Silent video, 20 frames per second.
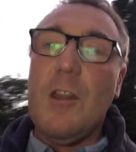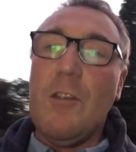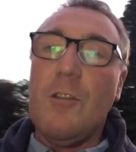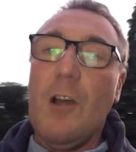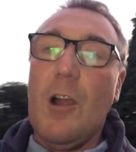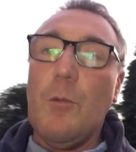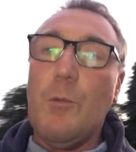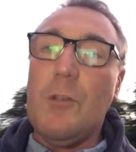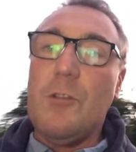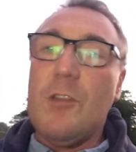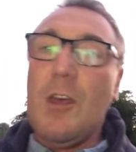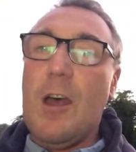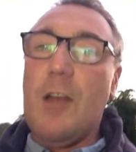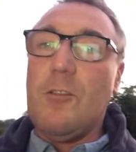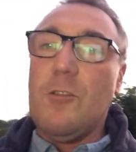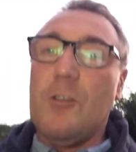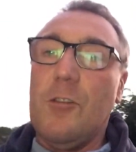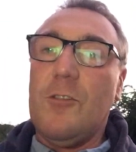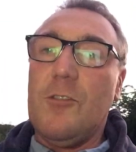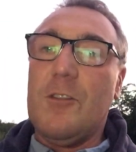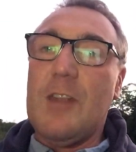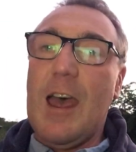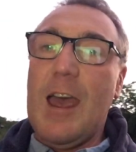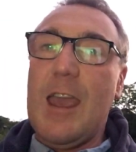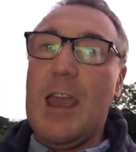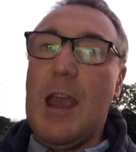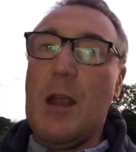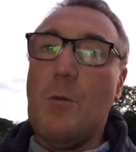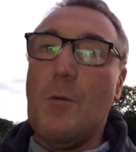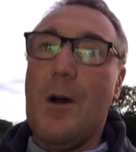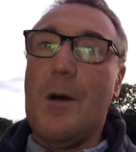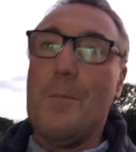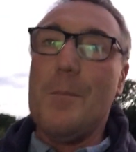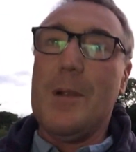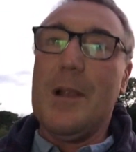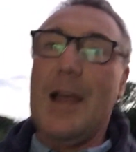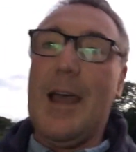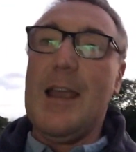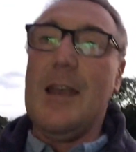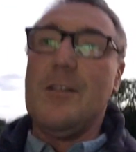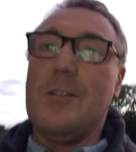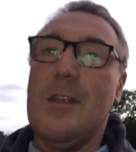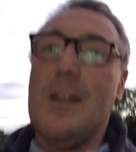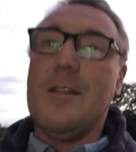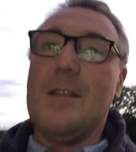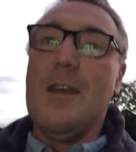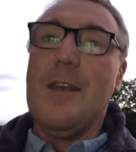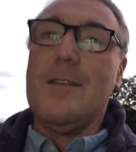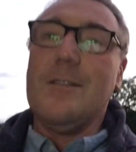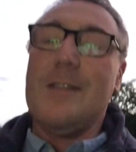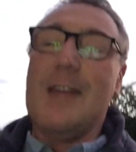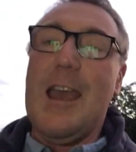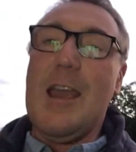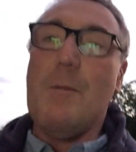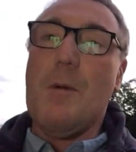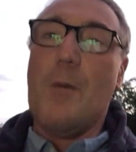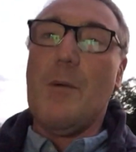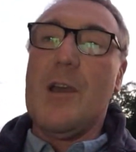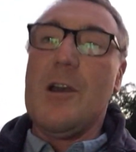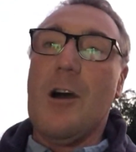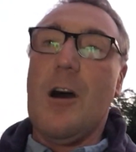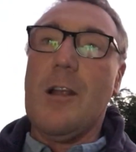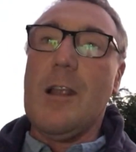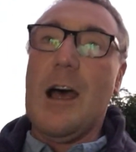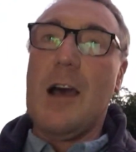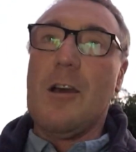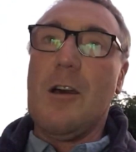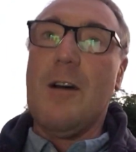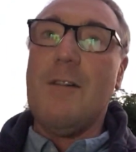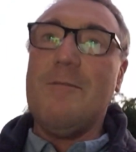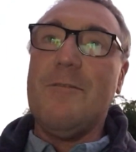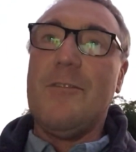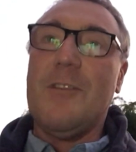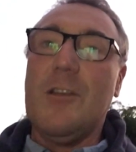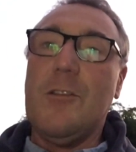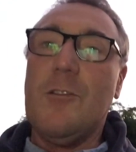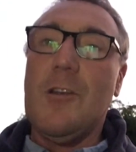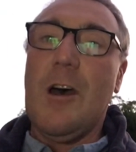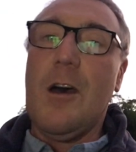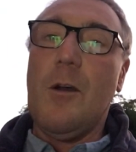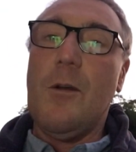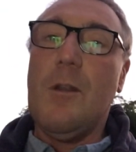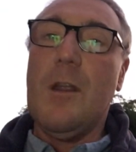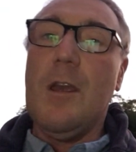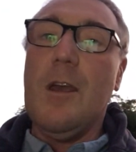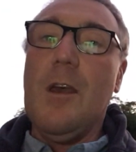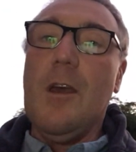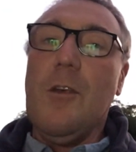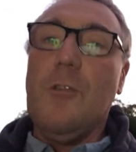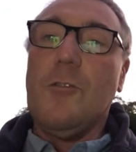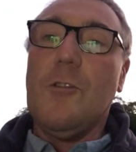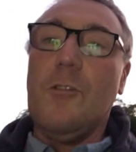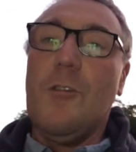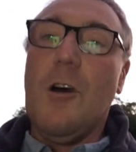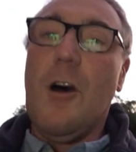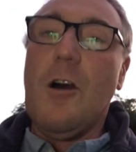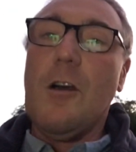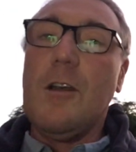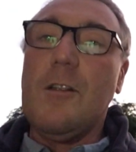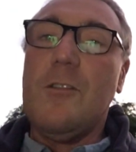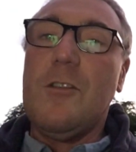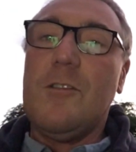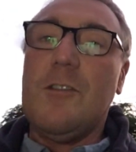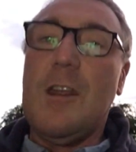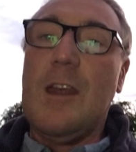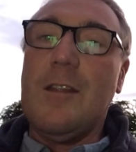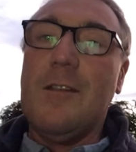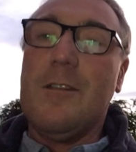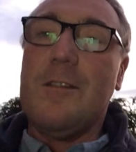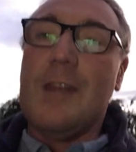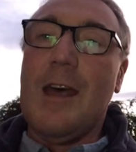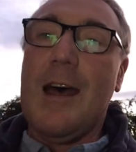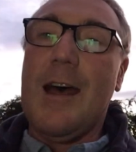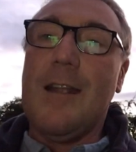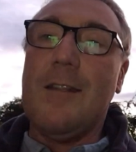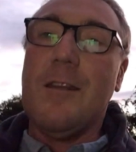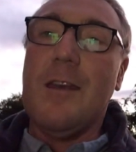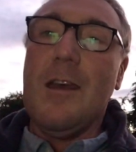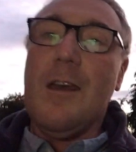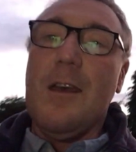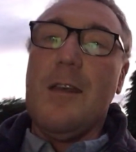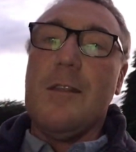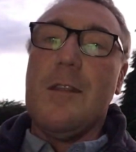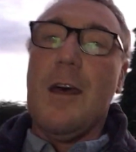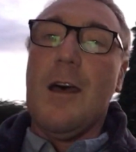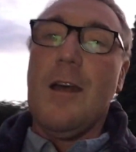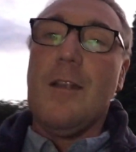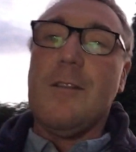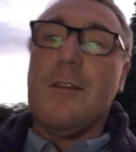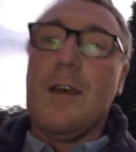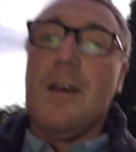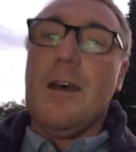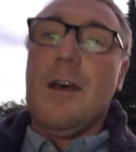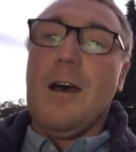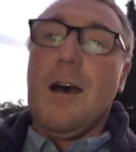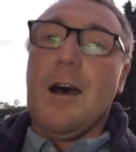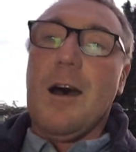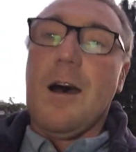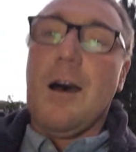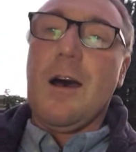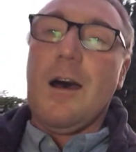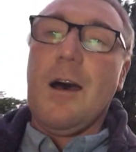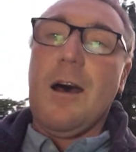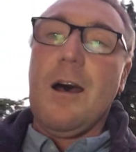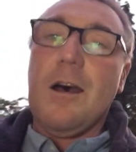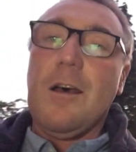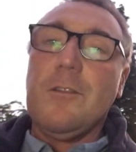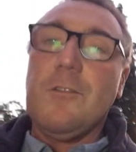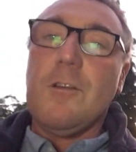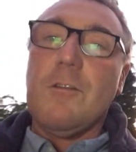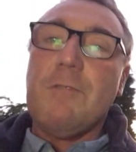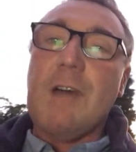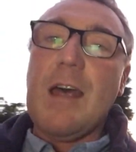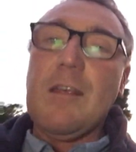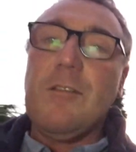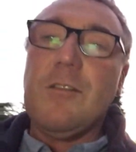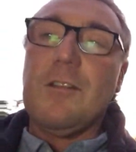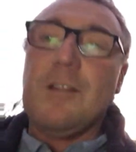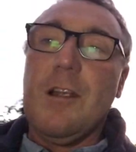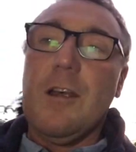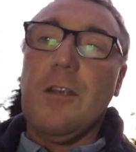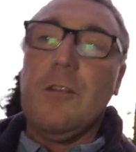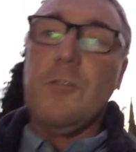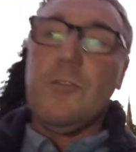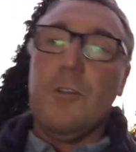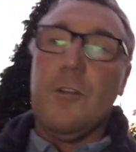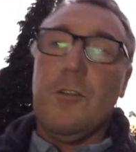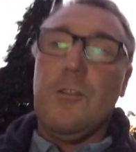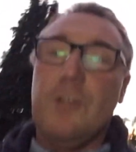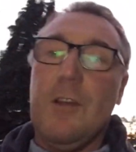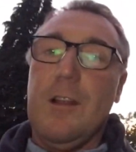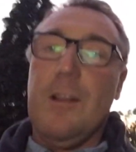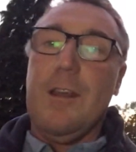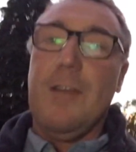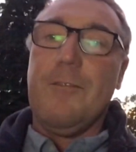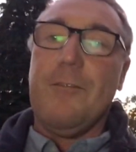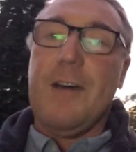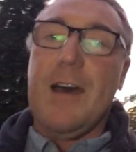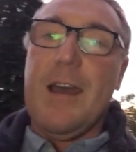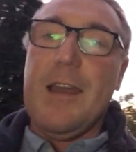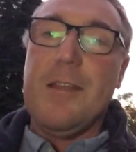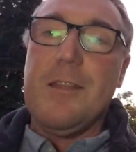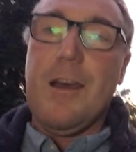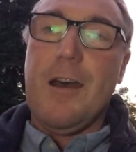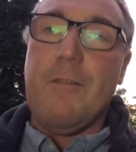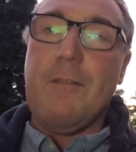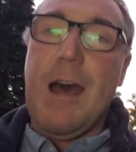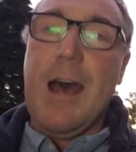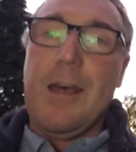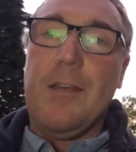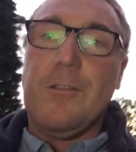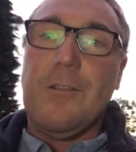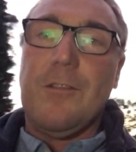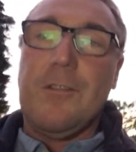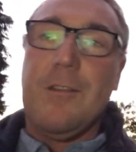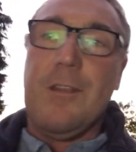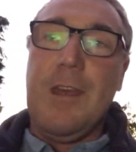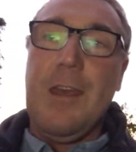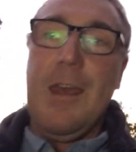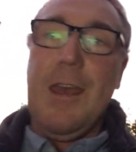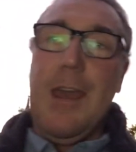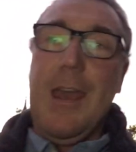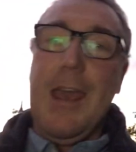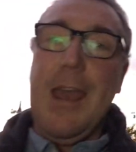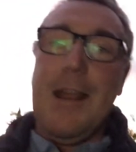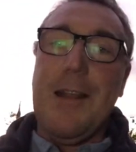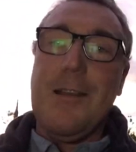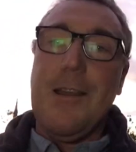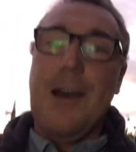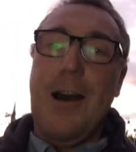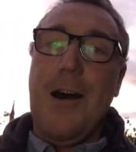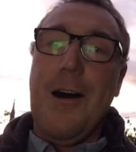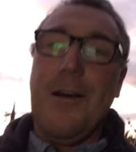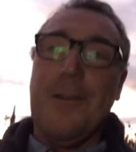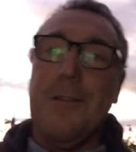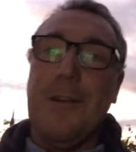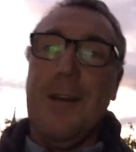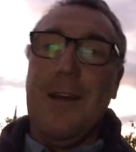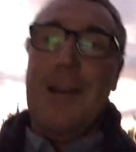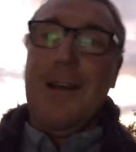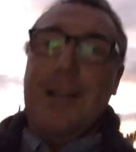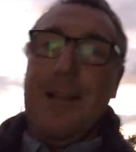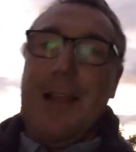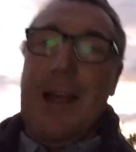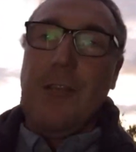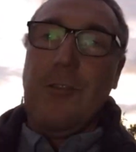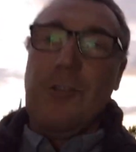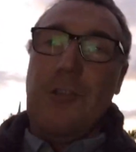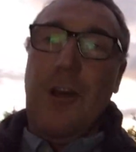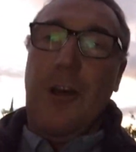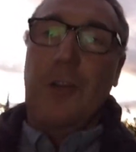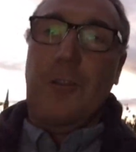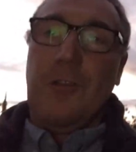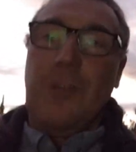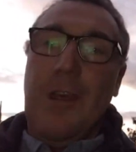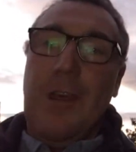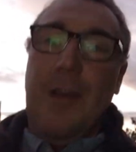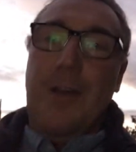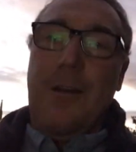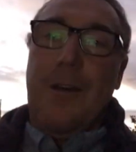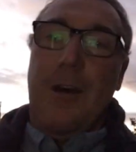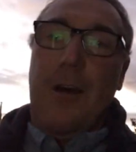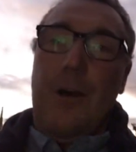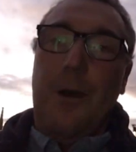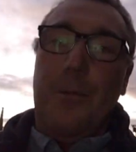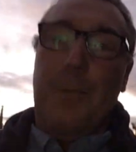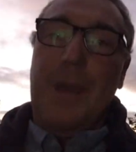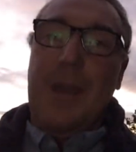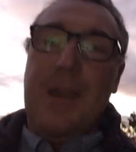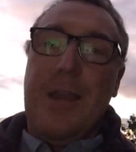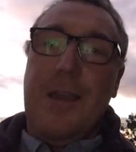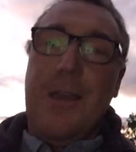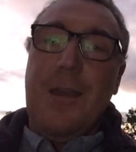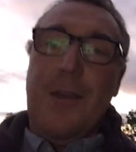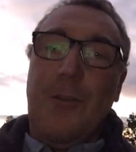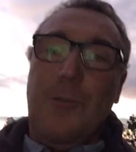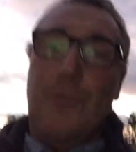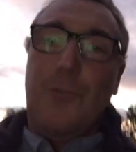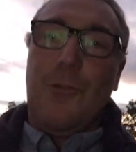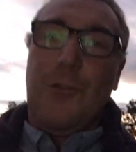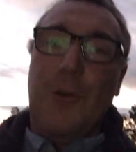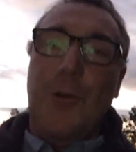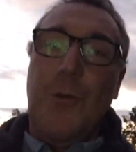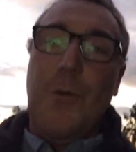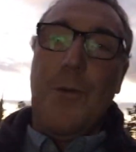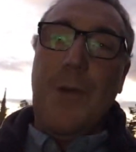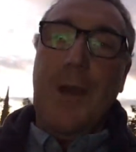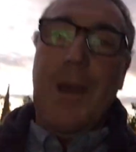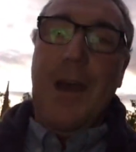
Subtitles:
is always there to stay in one place and stay in what we call our comfort zone. St. Augustine said that our hearts are restless until they find their rest in God. Let's not be too